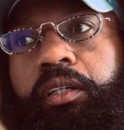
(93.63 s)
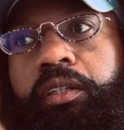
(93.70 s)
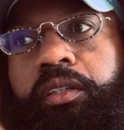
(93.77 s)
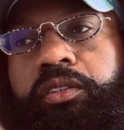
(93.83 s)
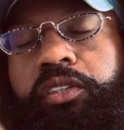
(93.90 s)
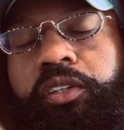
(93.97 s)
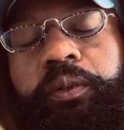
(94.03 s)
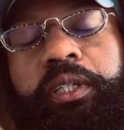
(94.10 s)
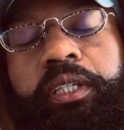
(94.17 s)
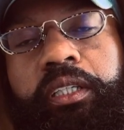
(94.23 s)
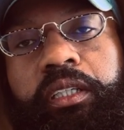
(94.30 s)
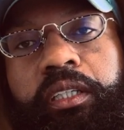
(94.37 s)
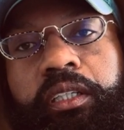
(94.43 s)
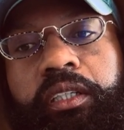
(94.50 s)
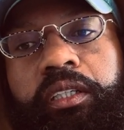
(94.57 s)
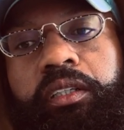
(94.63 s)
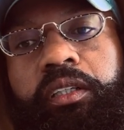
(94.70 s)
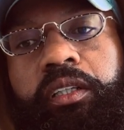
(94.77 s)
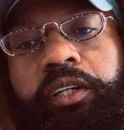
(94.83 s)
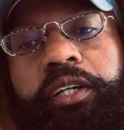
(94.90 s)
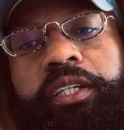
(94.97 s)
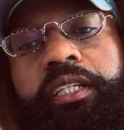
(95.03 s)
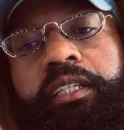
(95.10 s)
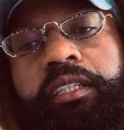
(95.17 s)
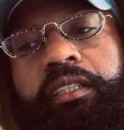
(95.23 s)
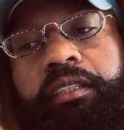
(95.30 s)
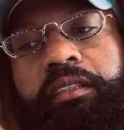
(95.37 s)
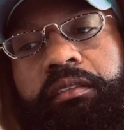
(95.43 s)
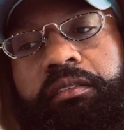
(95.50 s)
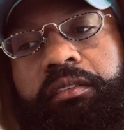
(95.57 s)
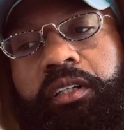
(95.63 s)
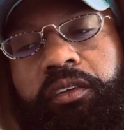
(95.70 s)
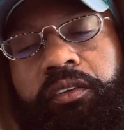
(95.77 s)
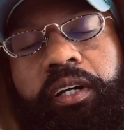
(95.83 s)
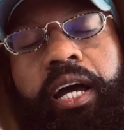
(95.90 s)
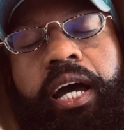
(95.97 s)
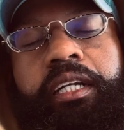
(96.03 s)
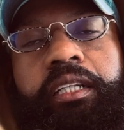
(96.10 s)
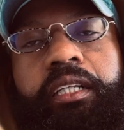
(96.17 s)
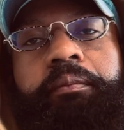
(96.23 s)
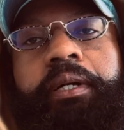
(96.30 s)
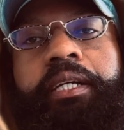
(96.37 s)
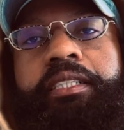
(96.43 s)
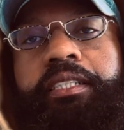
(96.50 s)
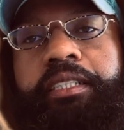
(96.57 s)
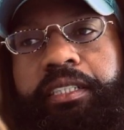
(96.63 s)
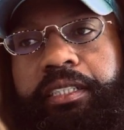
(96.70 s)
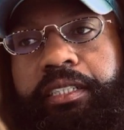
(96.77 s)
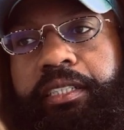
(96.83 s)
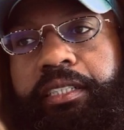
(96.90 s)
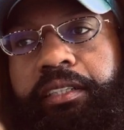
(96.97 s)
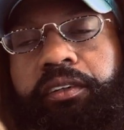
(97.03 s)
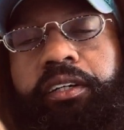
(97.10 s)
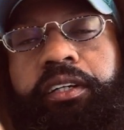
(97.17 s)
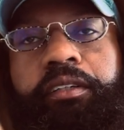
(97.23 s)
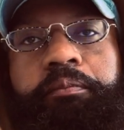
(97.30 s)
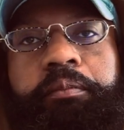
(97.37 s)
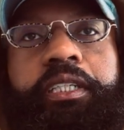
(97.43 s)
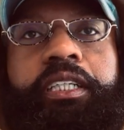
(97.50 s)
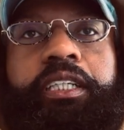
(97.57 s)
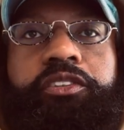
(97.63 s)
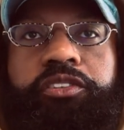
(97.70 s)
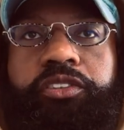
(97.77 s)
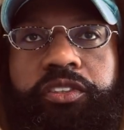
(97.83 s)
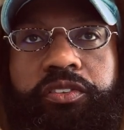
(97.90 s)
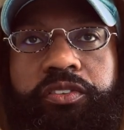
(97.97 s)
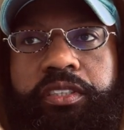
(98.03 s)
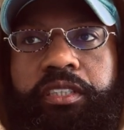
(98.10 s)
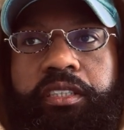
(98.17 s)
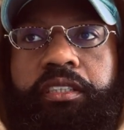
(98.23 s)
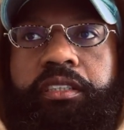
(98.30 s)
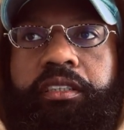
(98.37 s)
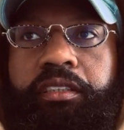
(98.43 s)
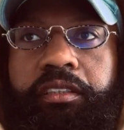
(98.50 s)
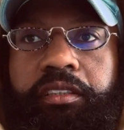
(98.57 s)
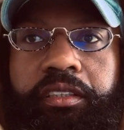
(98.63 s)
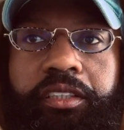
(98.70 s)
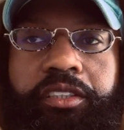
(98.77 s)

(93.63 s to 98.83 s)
so we're learning, kind of the basics or being introduced to the